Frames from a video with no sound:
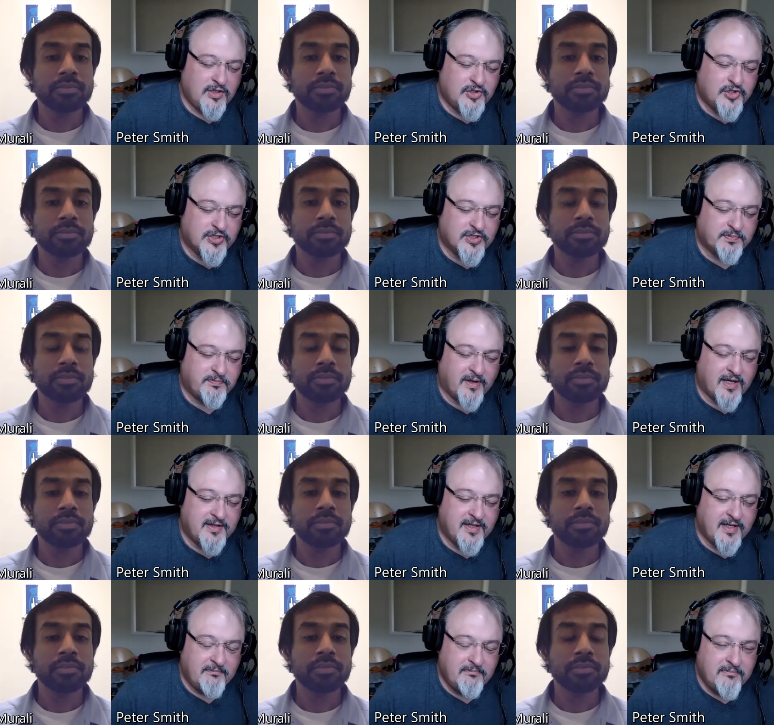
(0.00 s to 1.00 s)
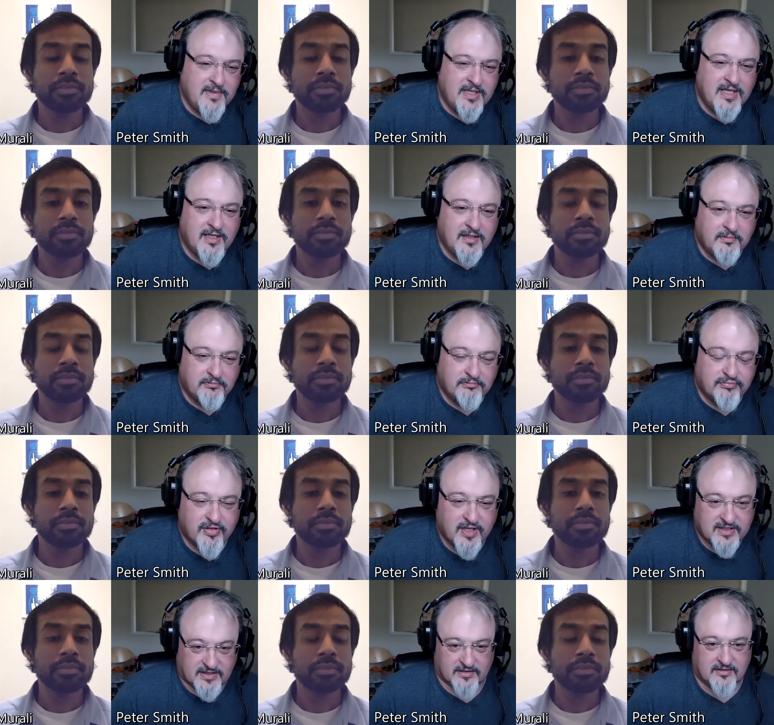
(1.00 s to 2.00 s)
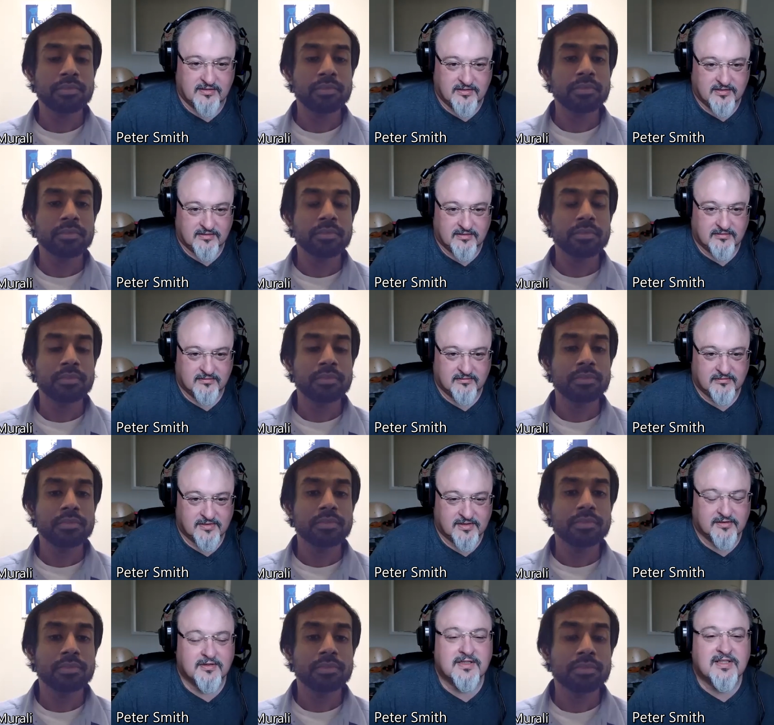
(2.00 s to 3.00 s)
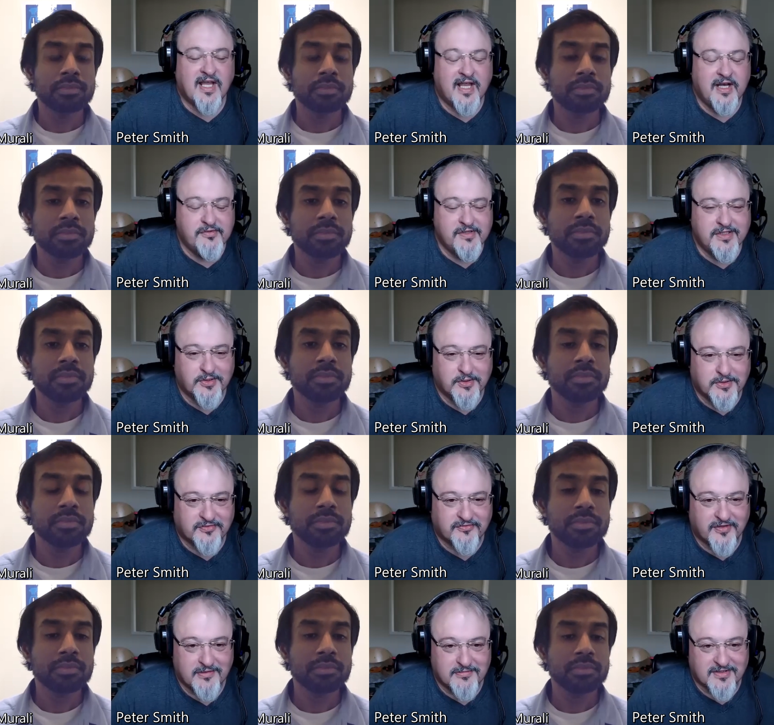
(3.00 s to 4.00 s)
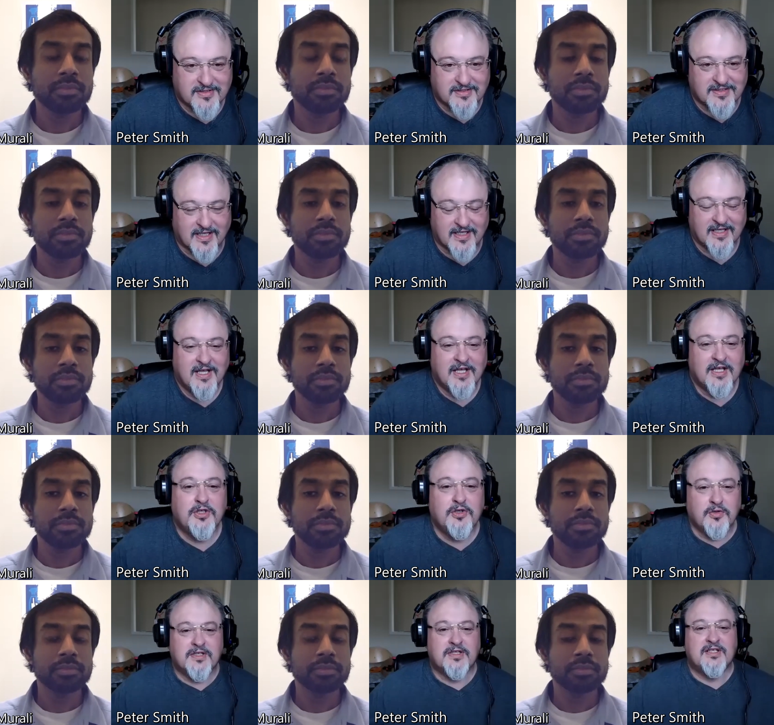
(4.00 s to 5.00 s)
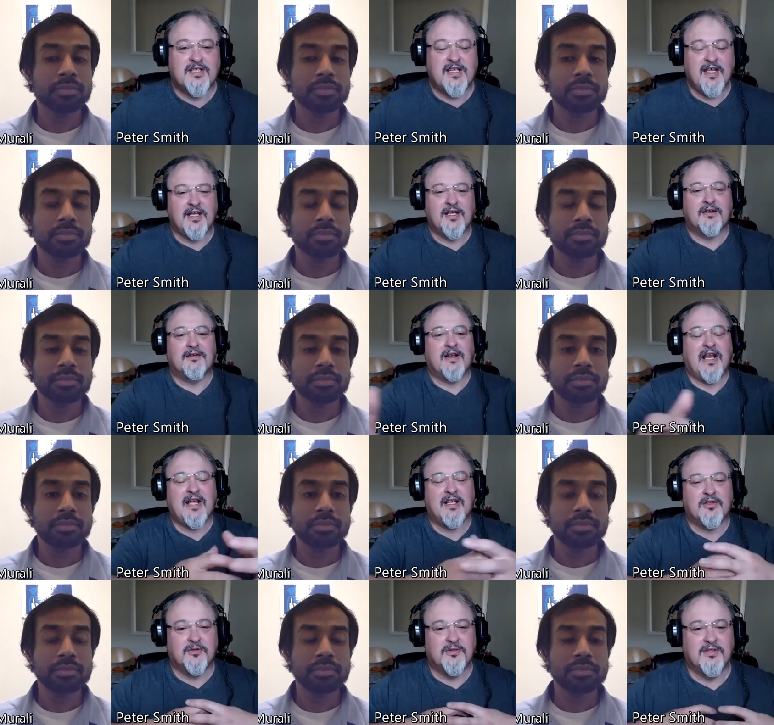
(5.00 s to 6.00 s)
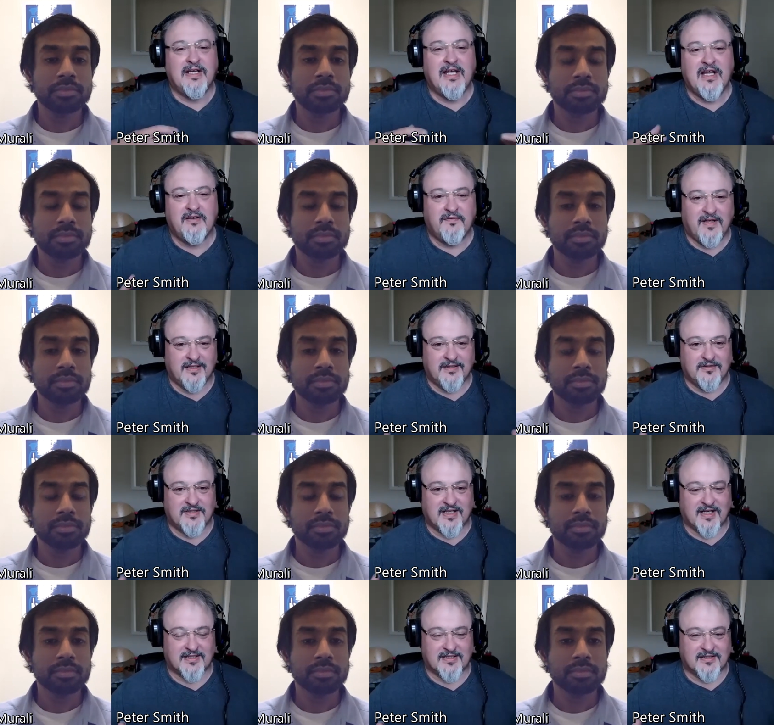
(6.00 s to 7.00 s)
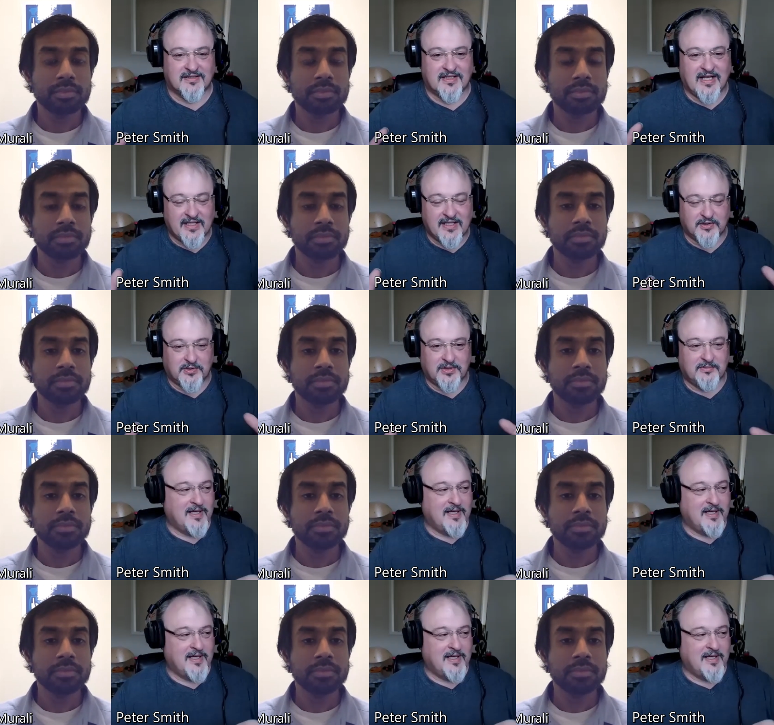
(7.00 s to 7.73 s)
Speaker 1: just by their mere presence. So as Henry George famously said, you could take collect all the land value taxes, collect all the